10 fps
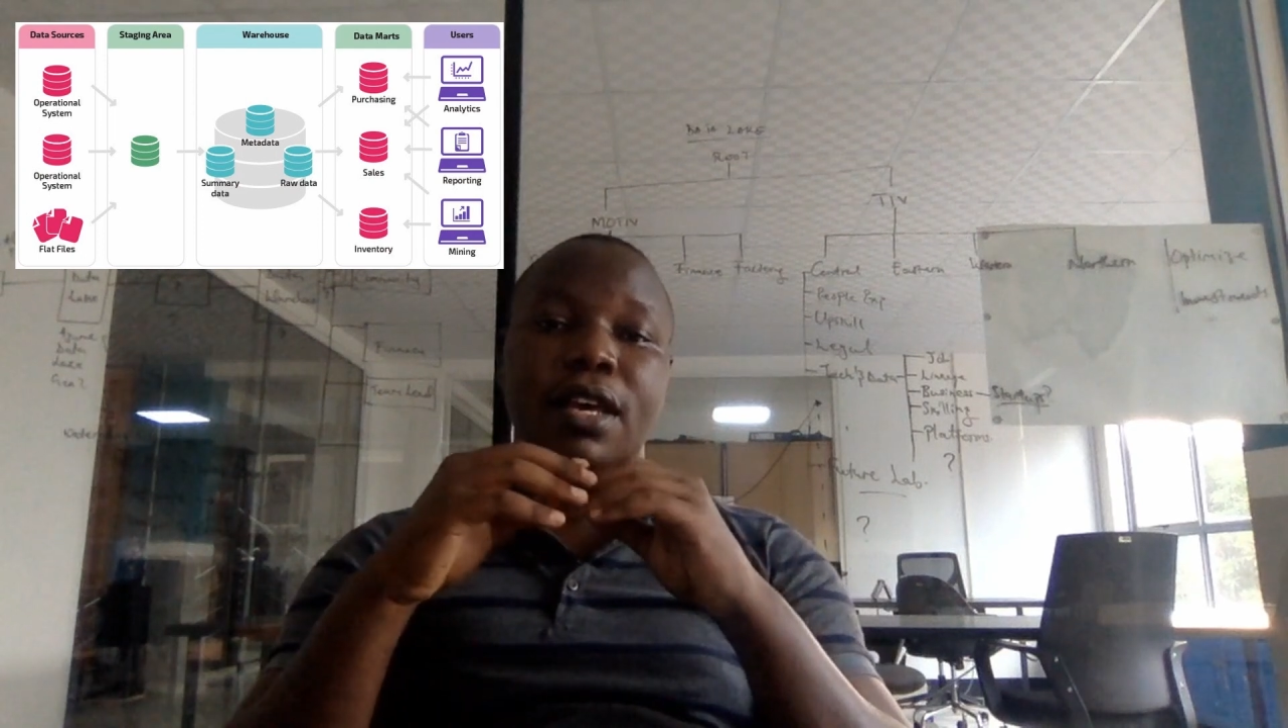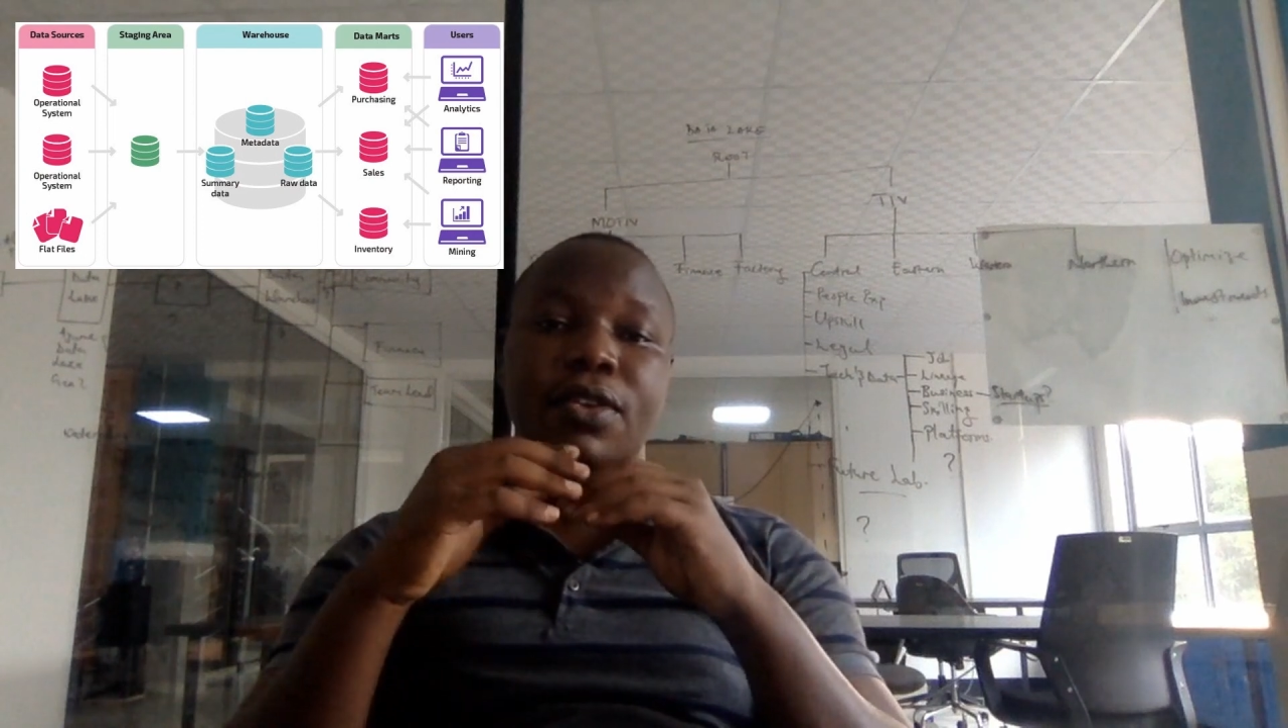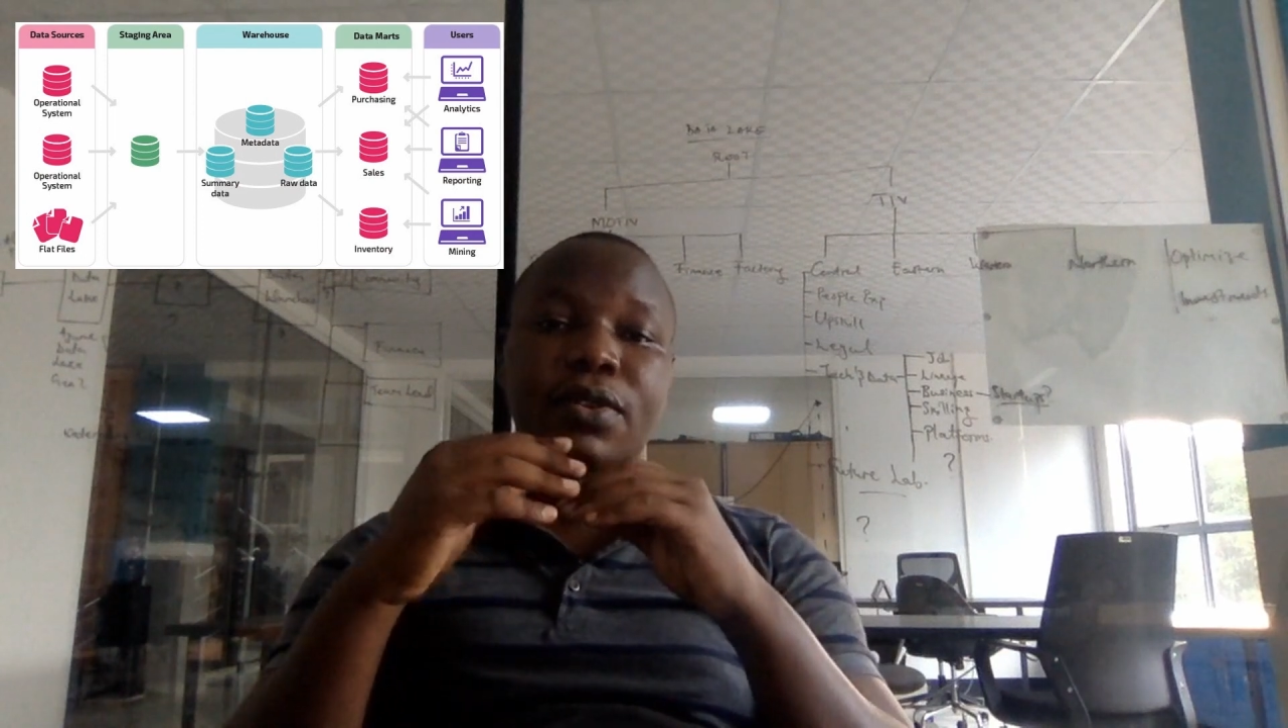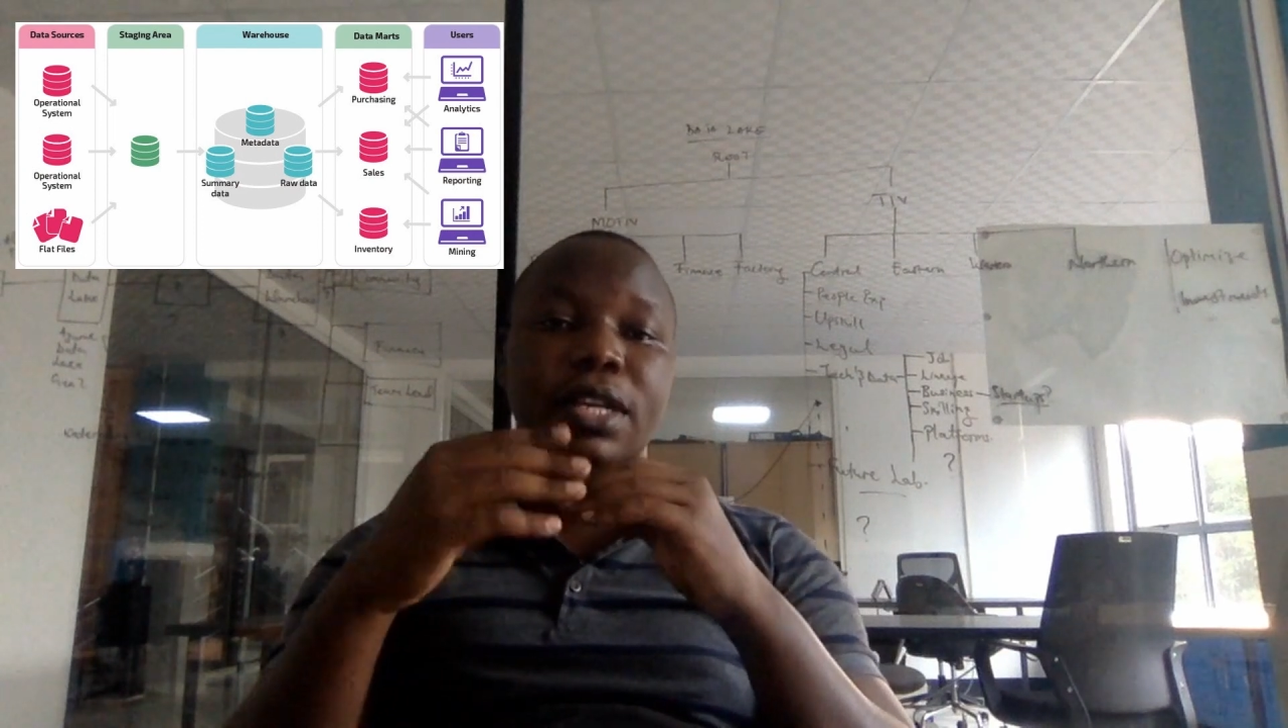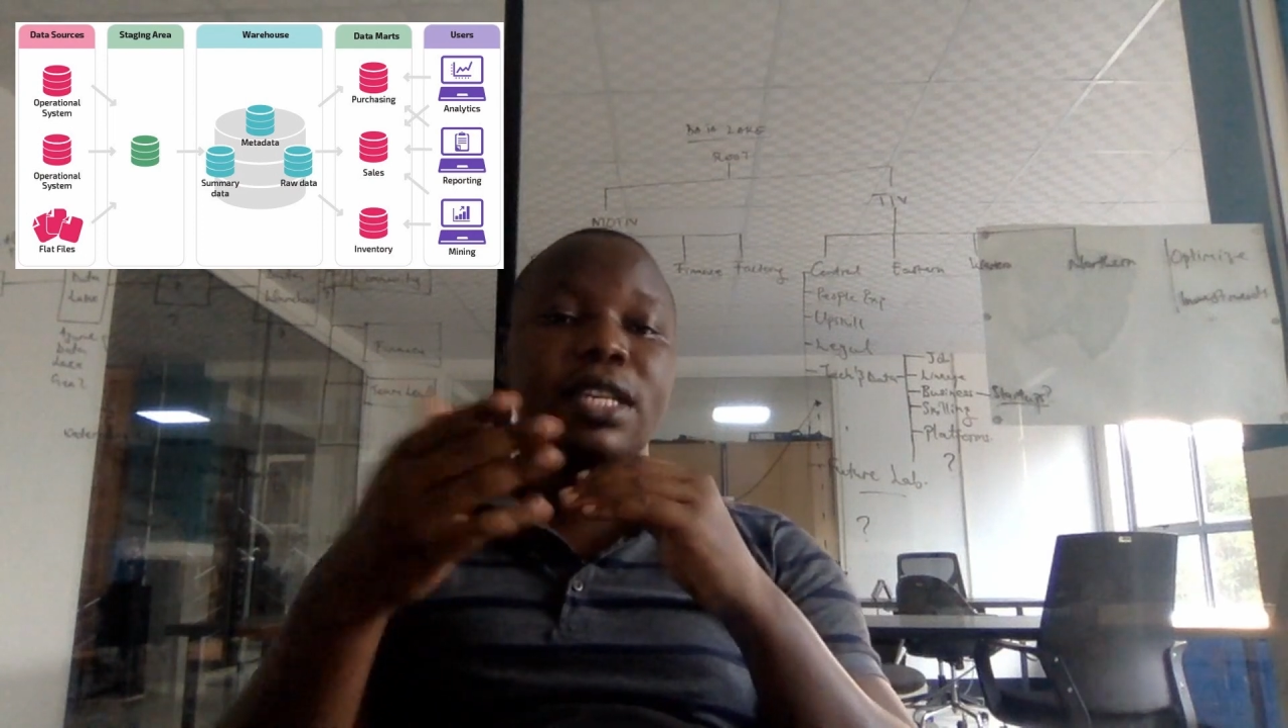
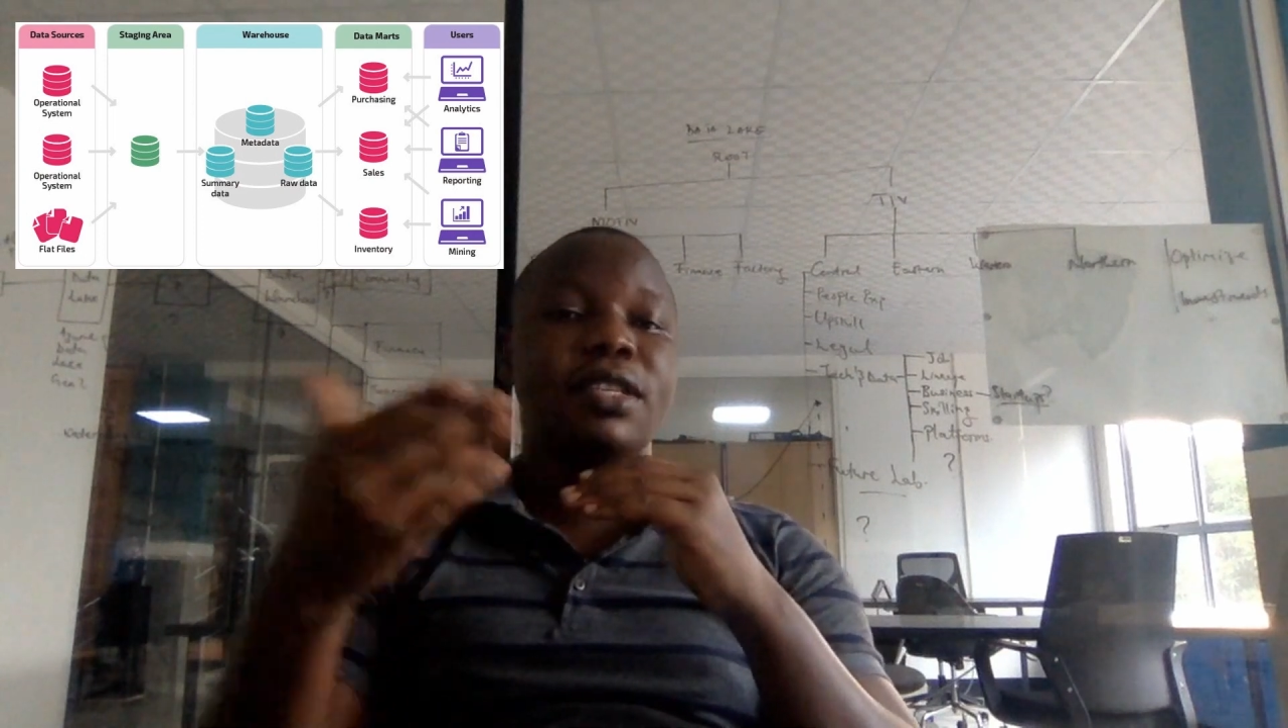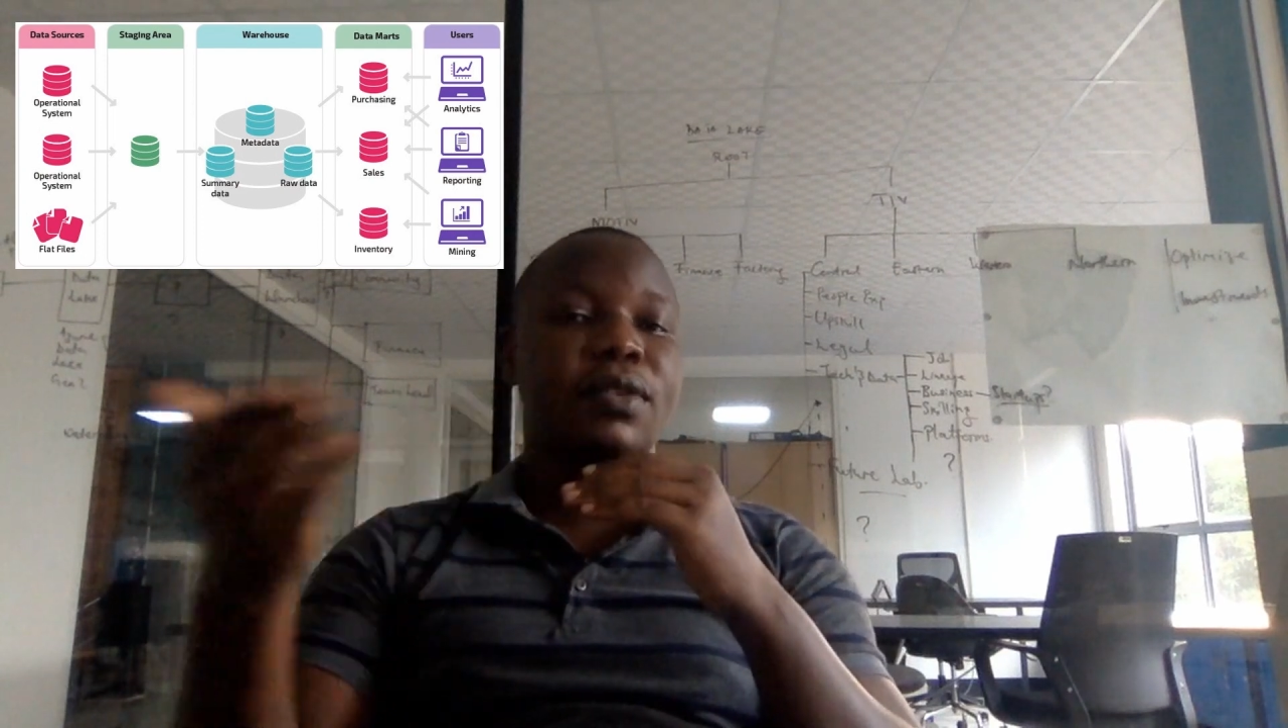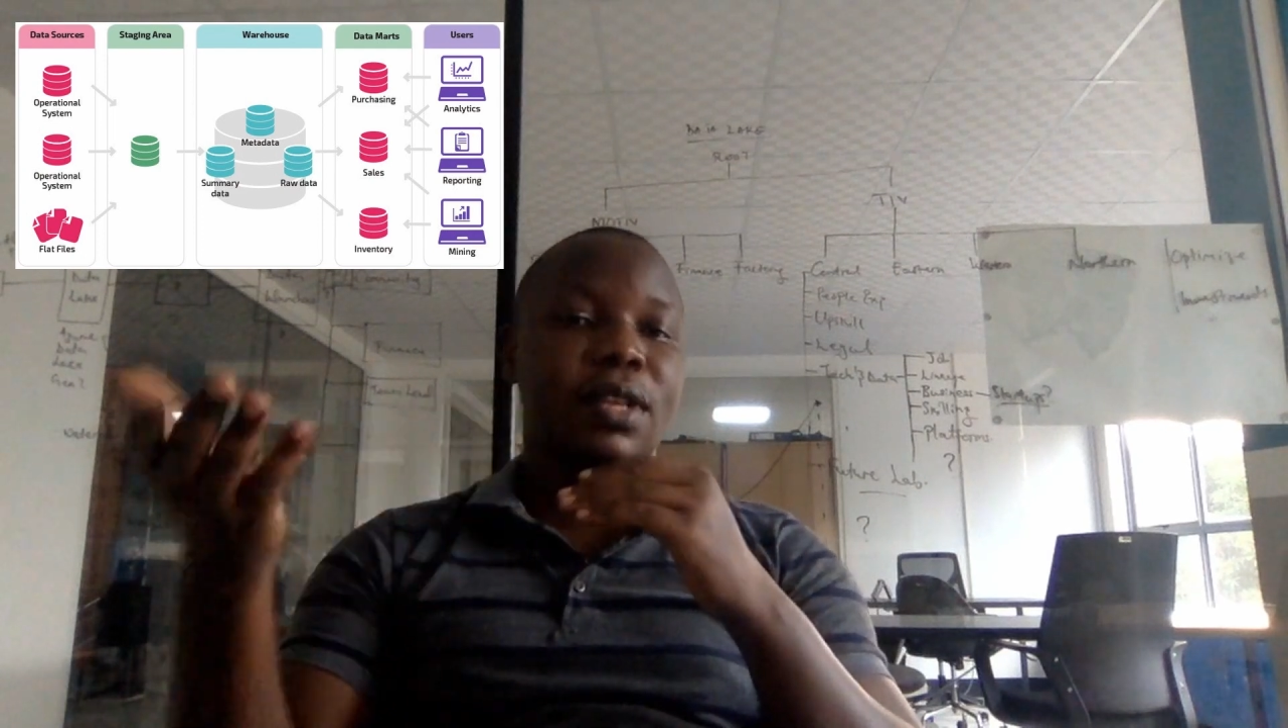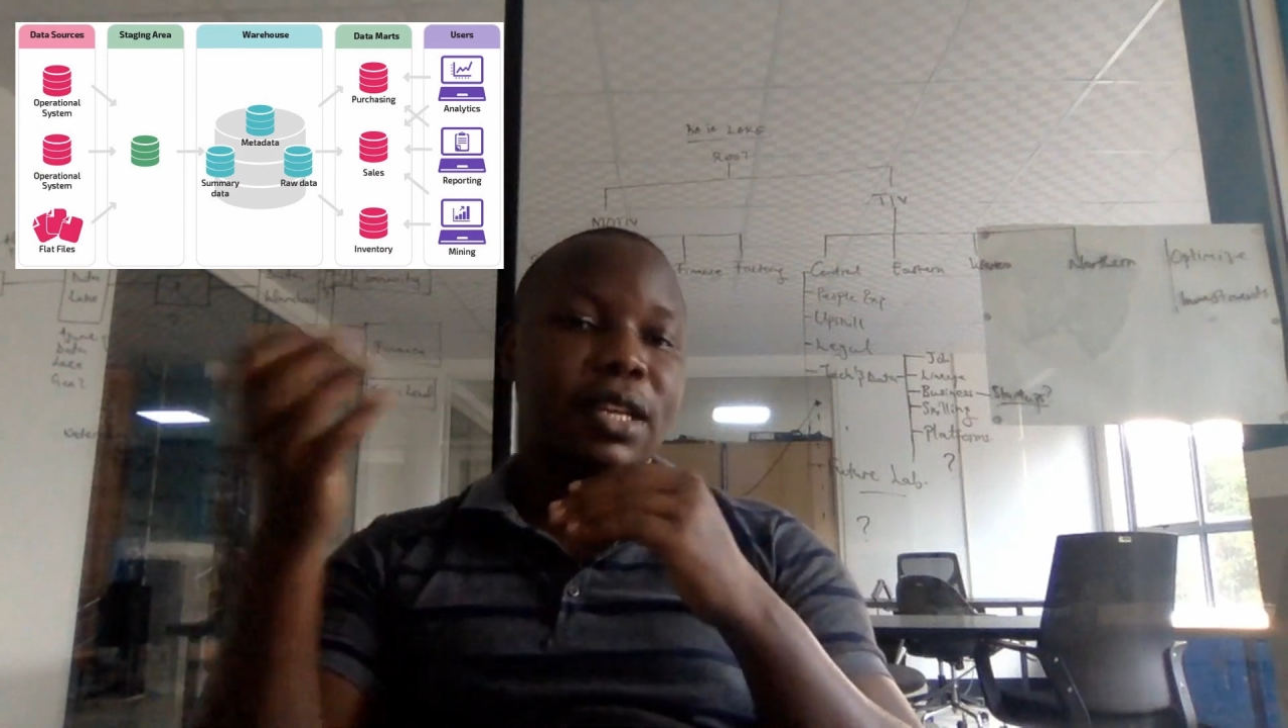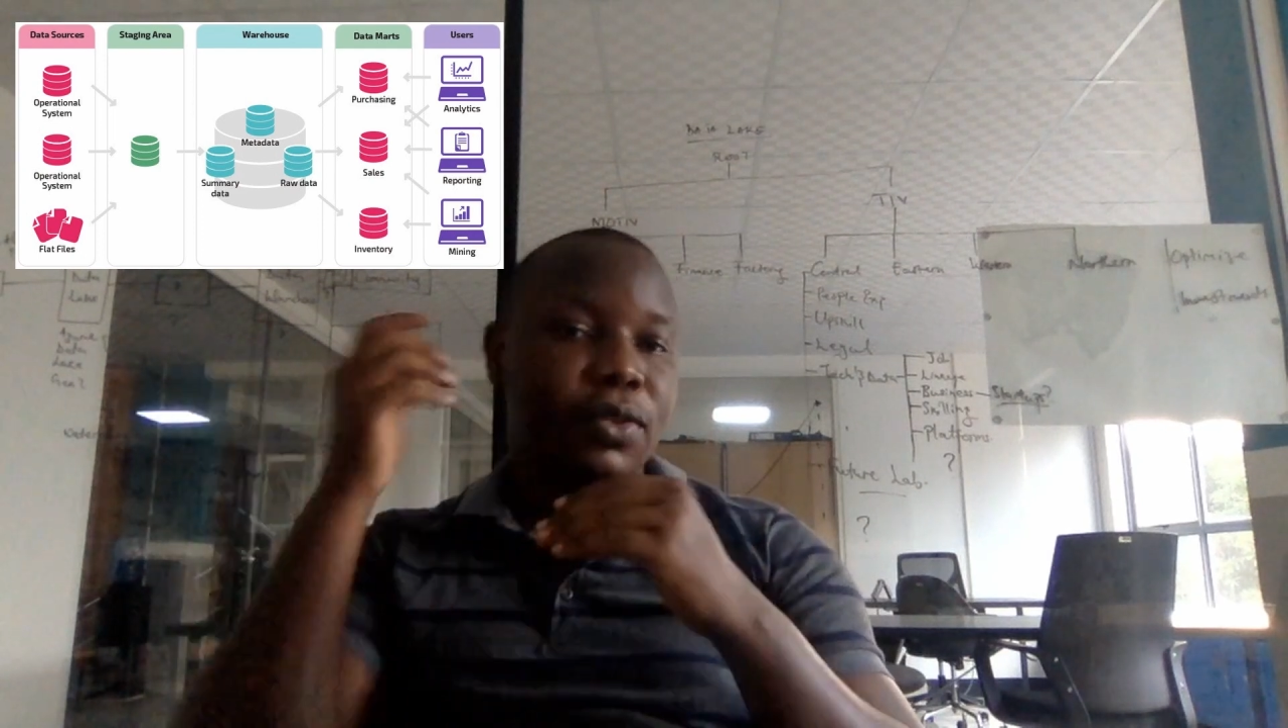You clean it
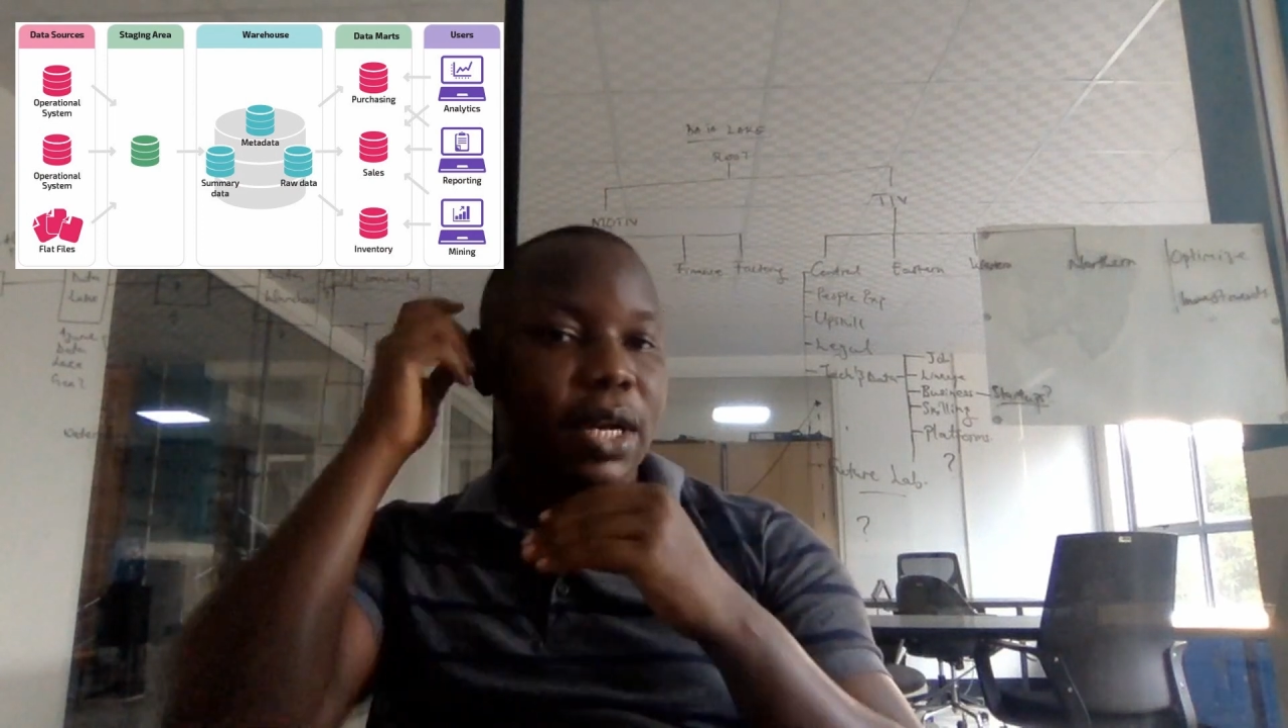so that